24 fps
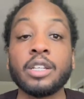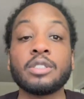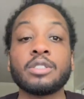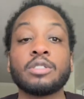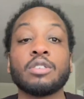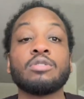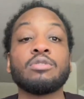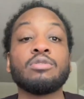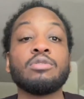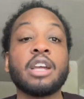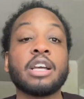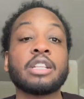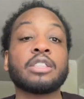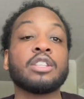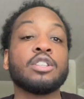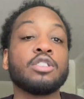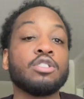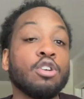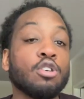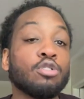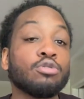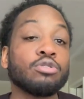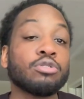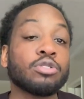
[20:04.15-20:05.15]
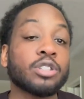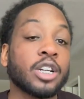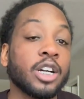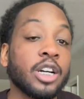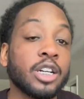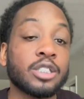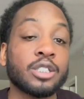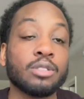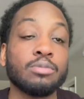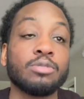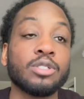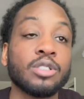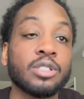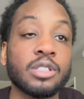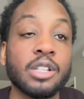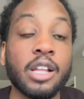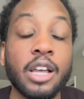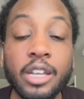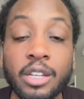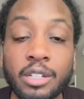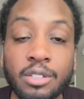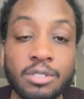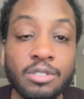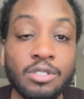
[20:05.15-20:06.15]
So you have to know your customers,
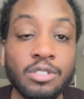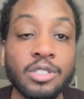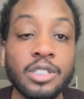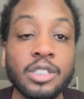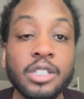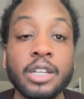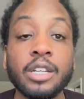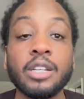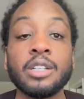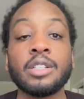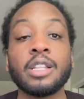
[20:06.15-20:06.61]
like, you know what I'm saying?